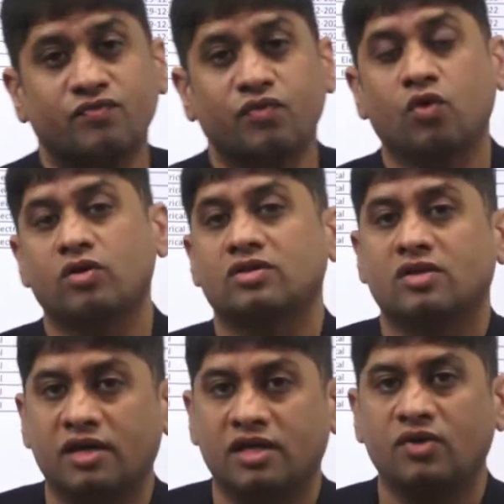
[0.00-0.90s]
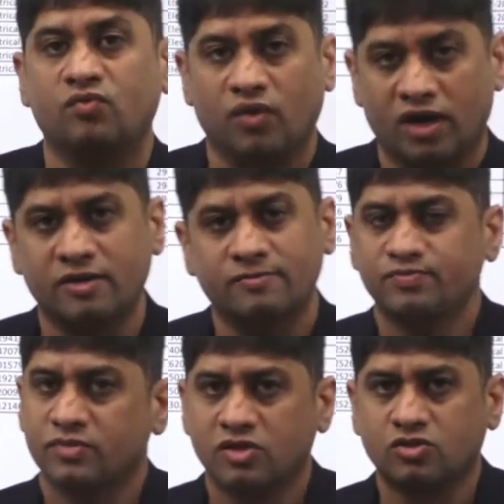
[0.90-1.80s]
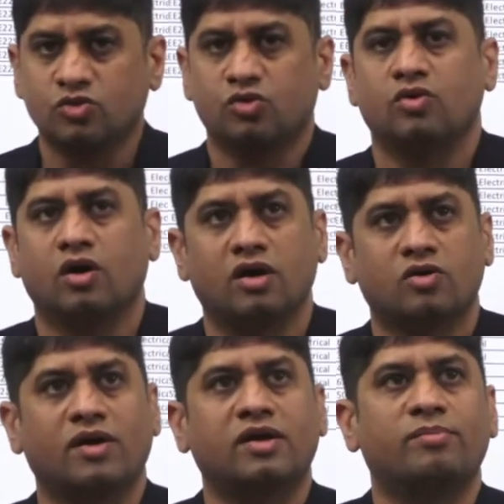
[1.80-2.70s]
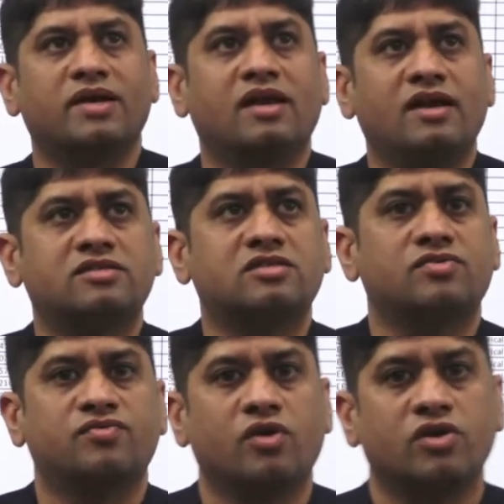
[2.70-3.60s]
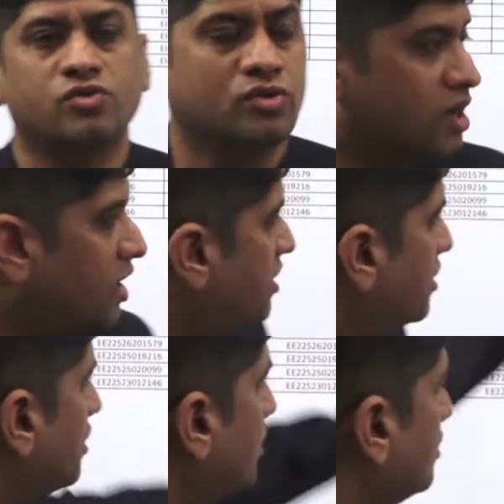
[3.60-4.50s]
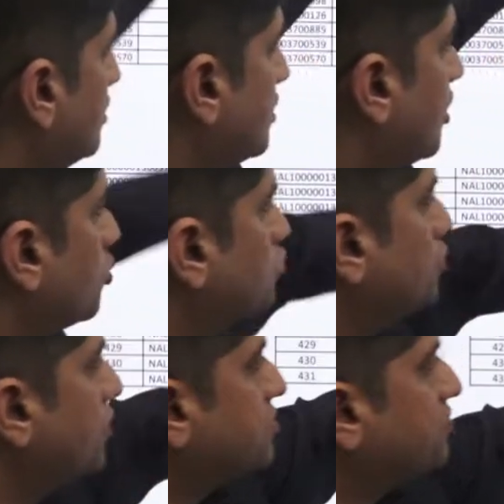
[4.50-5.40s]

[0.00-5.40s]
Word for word: 431. So quite a big list for you, and also you have